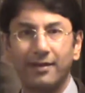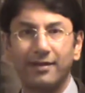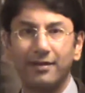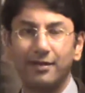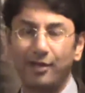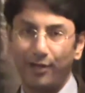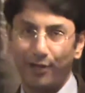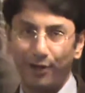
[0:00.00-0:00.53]

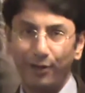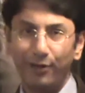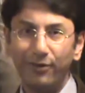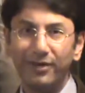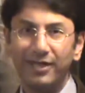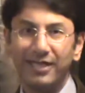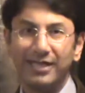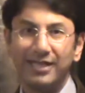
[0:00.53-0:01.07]

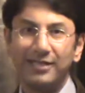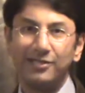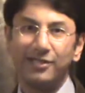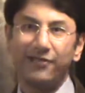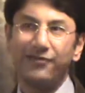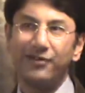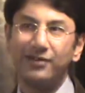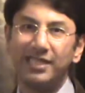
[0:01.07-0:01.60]
No. So
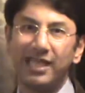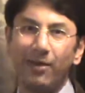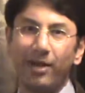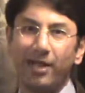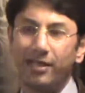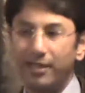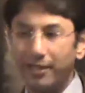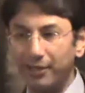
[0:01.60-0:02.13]
if you say,
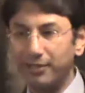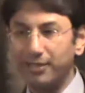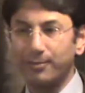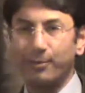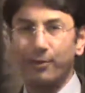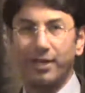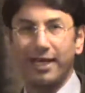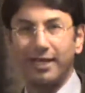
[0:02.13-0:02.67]
well,
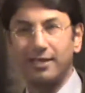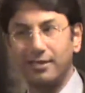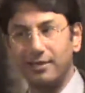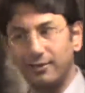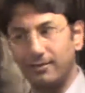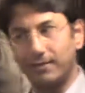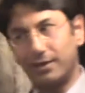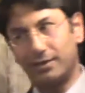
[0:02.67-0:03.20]
Jagmohan, I think
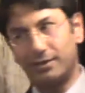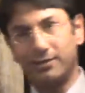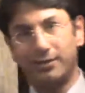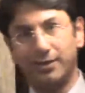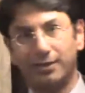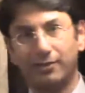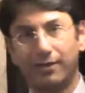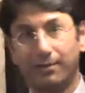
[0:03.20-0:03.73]
you murdered so
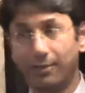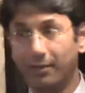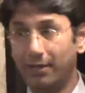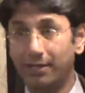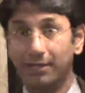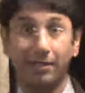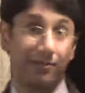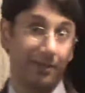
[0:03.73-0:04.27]
and so, I'm not
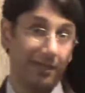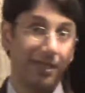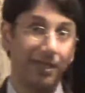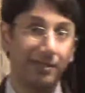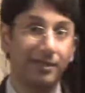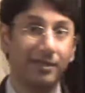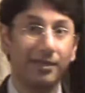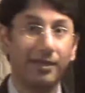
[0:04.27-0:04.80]
going to say, well, yes,